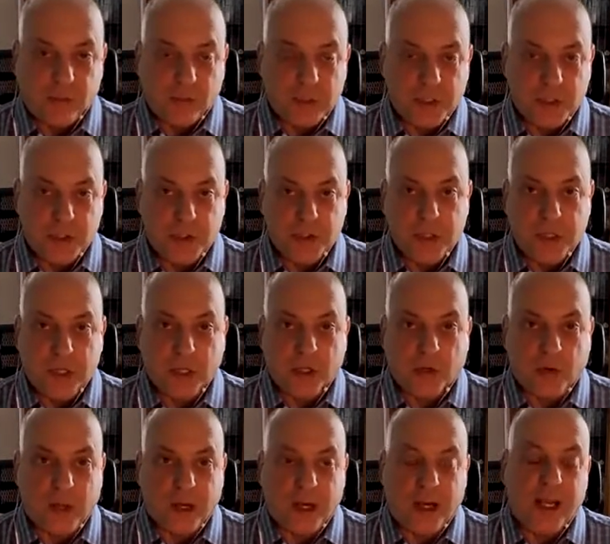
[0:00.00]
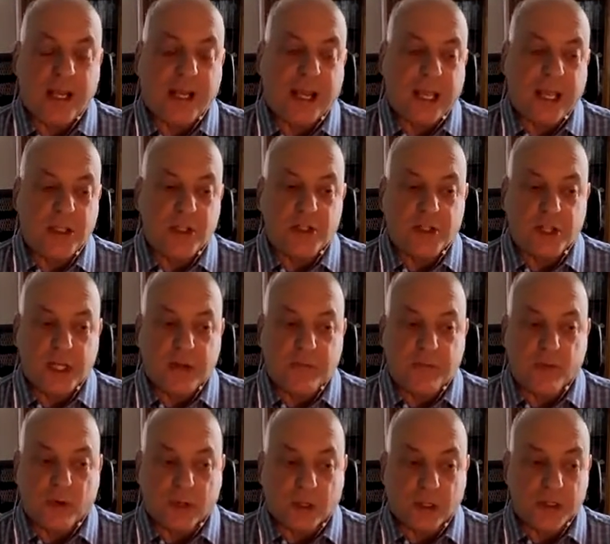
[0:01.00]
which is the accrediting agency
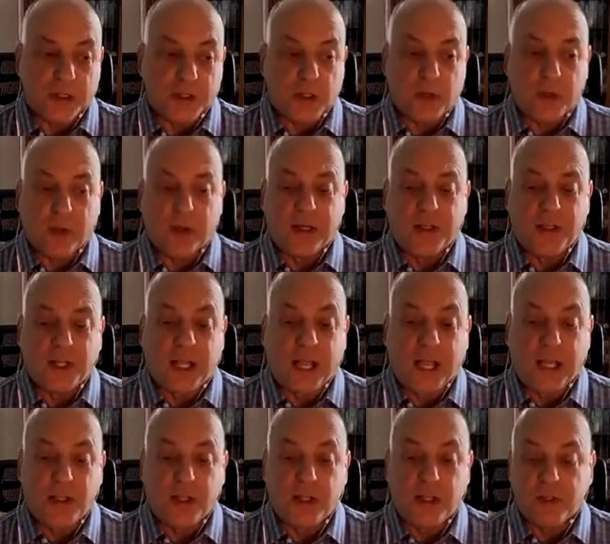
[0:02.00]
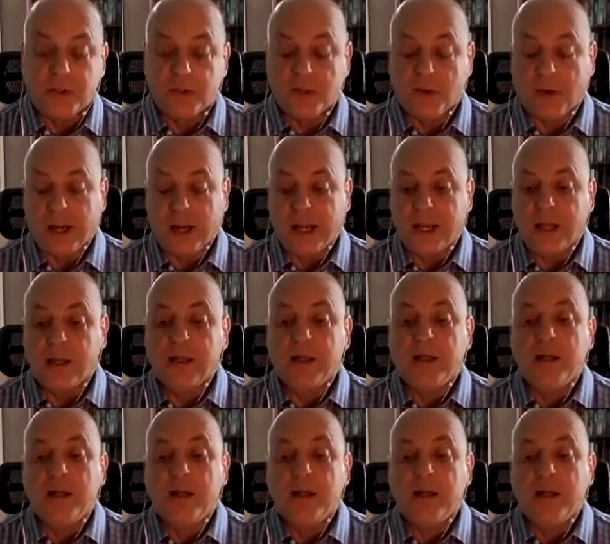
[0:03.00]
for continuing education and training.